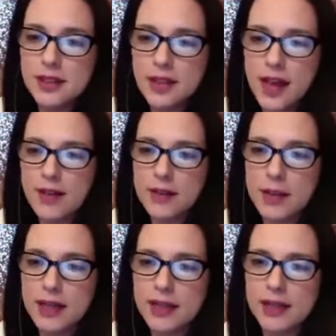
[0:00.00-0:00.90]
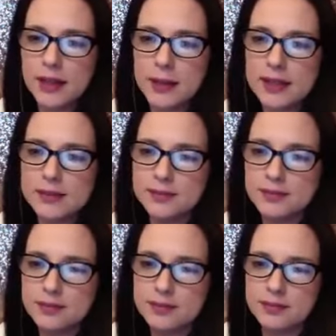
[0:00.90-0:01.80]
Everybody can hear me?
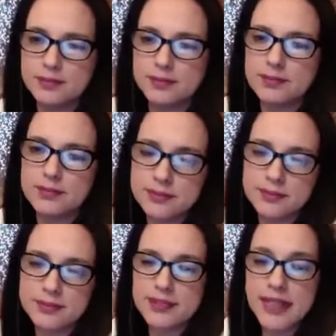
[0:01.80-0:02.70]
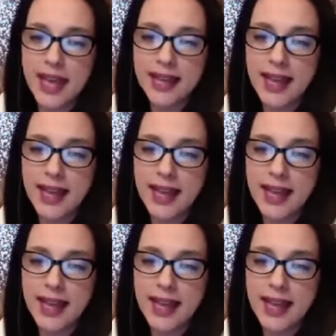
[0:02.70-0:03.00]
Hey.